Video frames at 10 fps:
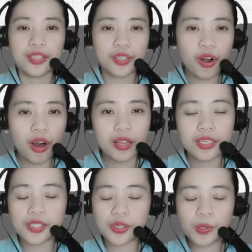call
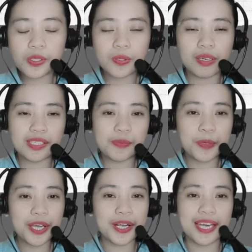is also
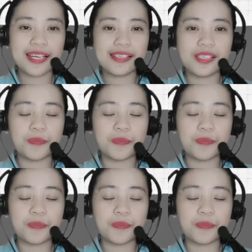experienced,